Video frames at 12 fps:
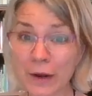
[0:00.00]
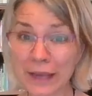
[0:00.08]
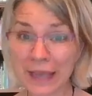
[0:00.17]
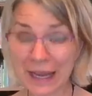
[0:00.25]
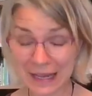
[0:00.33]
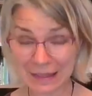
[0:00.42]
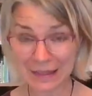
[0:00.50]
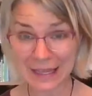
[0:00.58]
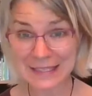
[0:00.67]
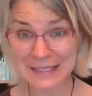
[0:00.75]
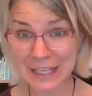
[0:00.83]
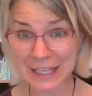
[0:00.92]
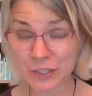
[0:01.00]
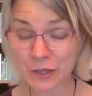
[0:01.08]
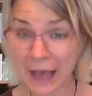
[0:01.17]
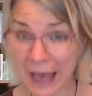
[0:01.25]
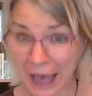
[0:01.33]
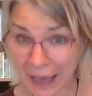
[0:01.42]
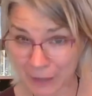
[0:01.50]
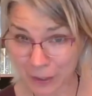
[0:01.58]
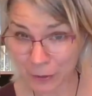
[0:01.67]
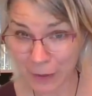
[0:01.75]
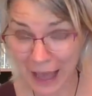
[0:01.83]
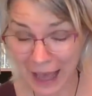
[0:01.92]
getting the essential
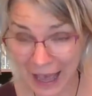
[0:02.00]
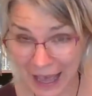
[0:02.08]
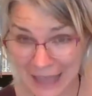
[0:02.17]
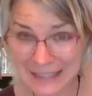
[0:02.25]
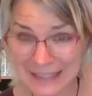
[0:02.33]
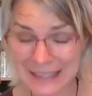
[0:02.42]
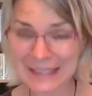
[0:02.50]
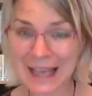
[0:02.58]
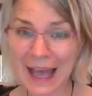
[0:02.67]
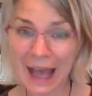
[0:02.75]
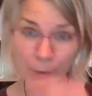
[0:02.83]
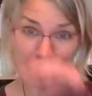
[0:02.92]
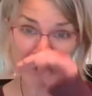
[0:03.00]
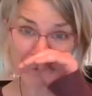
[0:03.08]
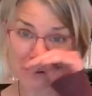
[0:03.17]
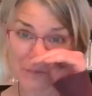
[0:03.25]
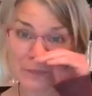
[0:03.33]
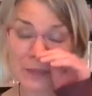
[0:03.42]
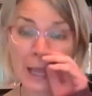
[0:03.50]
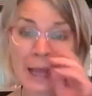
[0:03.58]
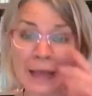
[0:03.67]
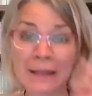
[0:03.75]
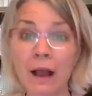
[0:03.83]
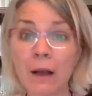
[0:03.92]
amino acids. However,
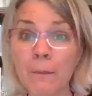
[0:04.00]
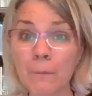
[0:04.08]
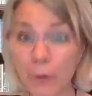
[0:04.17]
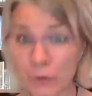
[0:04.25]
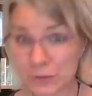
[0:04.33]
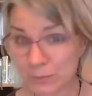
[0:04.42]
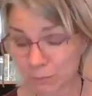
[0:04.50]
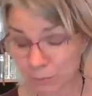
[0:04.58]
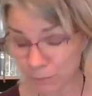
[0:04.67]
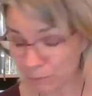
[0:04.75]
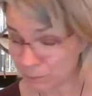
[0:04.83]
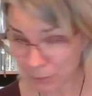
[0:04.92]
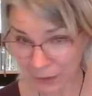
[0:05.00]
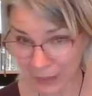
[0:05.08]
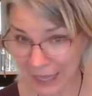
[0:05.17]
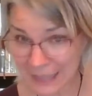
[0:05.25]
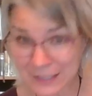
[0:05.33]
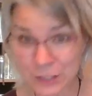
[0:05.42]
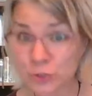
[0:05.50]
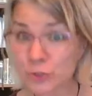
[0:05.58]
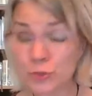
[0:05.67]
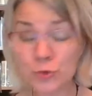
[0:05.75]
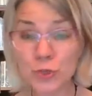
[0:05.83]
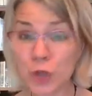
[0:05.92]
most plants
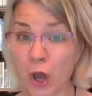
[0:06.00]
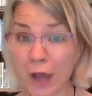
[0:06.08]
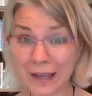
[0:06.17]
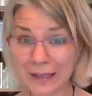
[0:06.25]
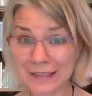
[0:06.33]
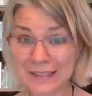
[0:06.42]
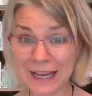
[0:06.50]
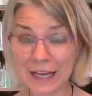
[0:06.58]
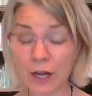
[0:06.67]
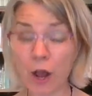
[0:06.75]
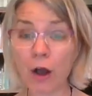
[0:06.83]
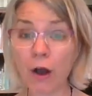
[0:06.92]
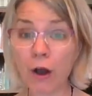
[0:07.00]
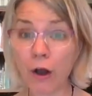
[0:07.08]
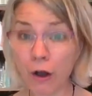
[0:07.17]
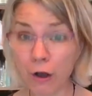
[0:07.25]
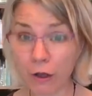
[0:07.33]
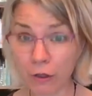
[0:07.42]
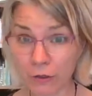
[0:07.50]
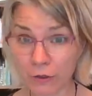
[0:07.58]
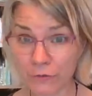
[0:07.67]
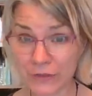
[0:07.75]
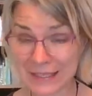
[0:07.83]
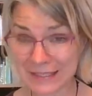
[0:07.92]
do not contain all
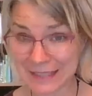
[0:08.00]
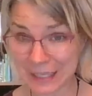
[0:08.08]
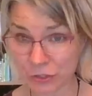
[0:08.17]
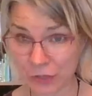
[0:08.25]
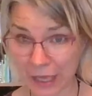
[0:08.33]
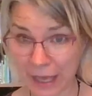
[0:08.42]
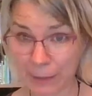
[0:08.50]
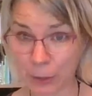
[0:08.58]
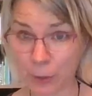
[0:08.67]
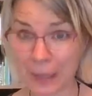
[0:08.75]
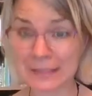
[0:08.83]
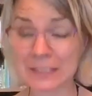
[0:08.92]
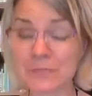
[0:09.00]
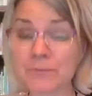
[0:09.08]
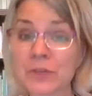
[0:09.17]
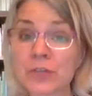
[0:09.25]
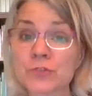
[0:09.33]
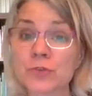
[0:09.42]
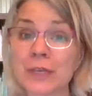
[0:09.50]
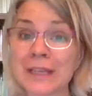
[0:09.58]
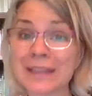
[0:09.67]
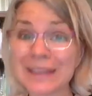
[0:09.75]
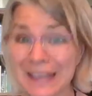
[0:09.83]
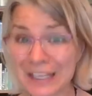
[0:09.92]
of the essential amino acids. So you
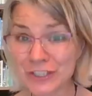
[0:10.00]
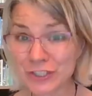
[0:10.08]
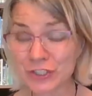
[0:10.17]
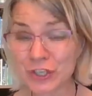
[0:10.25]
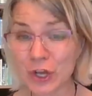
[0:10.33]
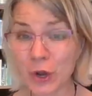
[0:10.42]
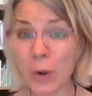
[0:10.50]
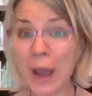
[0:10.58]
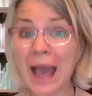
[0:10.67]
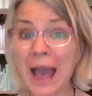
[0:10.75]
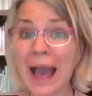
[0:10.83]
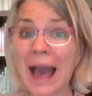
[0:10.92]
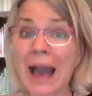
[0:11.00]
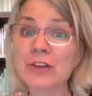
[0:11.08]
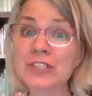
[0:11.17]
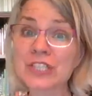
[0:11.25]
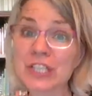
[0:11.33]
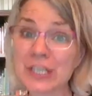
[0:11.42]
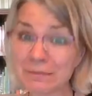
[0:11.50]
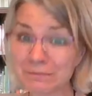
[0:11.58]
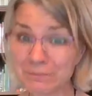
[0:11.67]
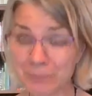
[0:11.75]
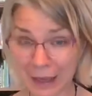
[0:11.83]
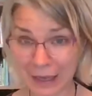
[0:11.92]
need to know how to
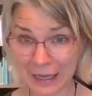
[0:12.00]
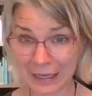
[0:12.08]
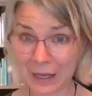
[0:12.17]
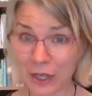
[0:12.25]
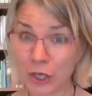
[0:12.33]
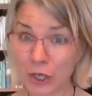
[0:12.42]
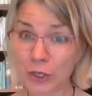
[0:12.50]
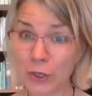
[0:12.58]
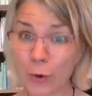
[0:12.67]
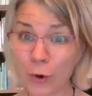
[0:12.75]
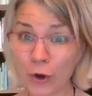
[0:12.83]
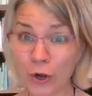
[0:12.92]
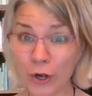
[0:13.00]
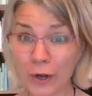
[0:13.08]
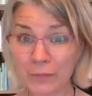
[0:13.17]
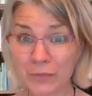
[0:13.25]
combine your